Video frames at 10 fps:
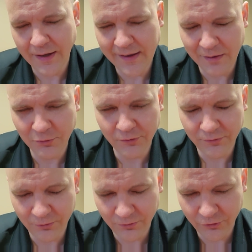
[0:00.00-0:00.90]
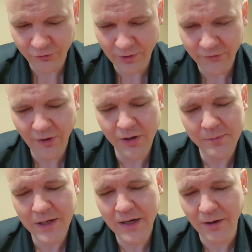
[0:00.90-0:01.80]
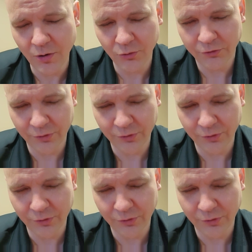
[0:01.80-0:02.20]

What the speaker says: I was stressed out a minute ago,